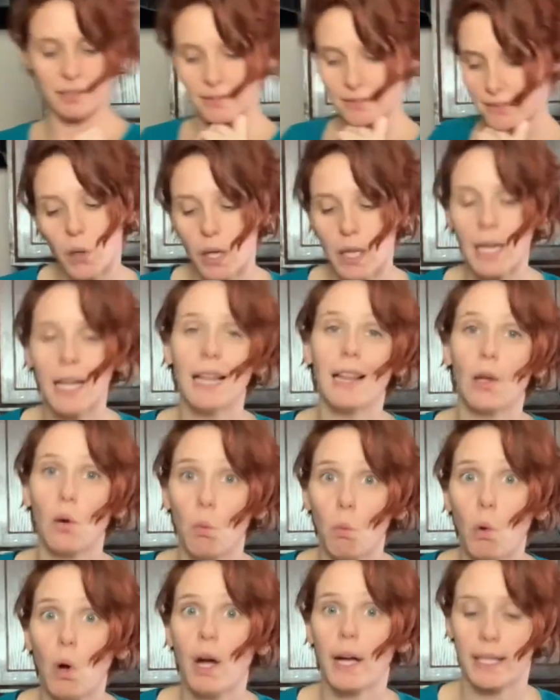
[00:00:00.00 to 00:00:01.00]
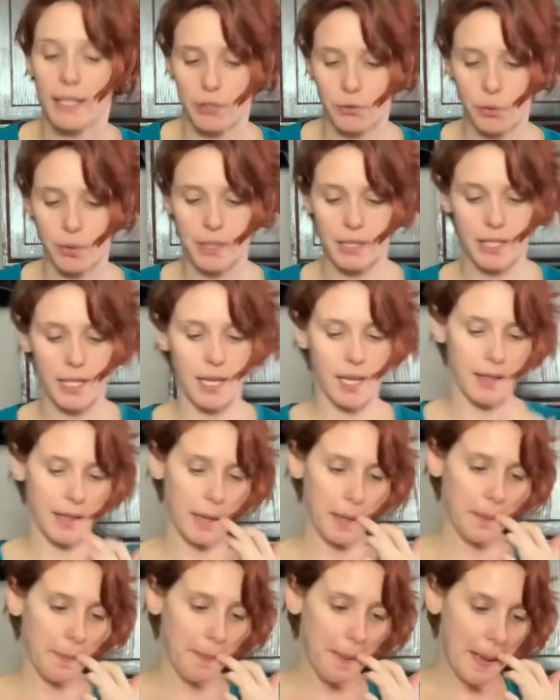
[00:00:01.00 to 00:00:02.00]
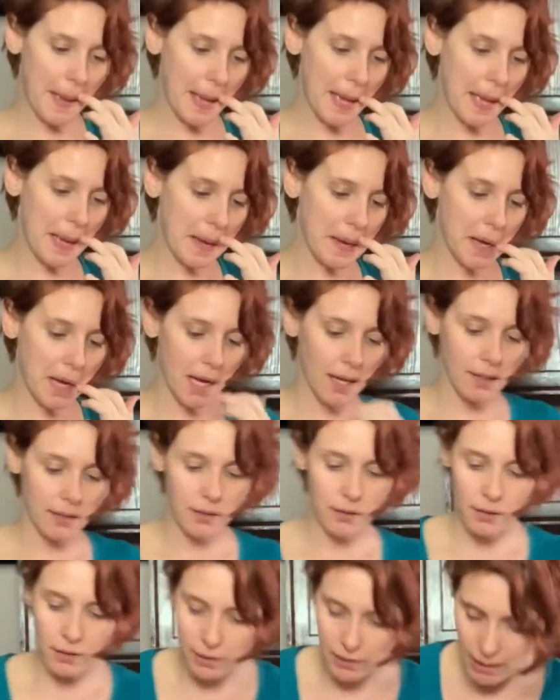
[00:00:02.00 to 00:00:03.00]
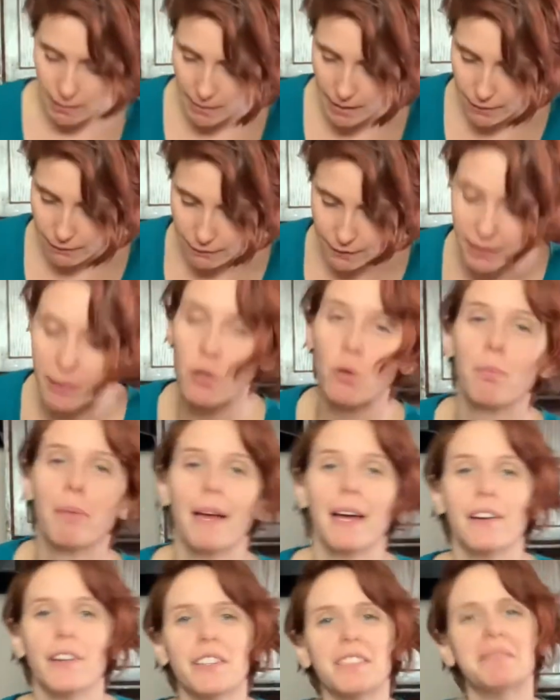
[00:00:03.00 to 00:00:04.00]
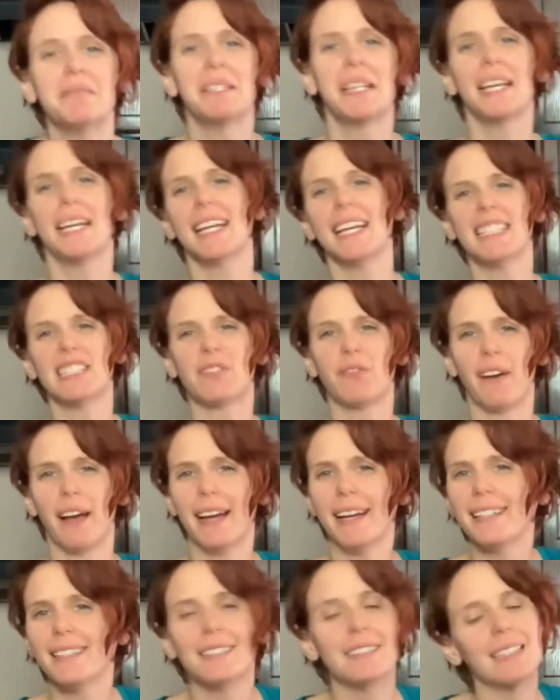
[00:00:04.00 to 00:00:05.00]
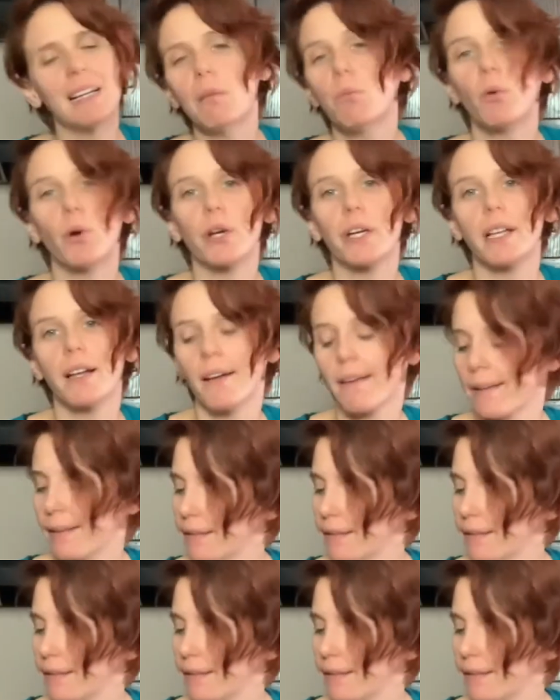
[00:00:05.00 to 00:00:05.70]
Look all a little wonky towards the end there, but I made a fun little pattern. It's fine. I'm working on it.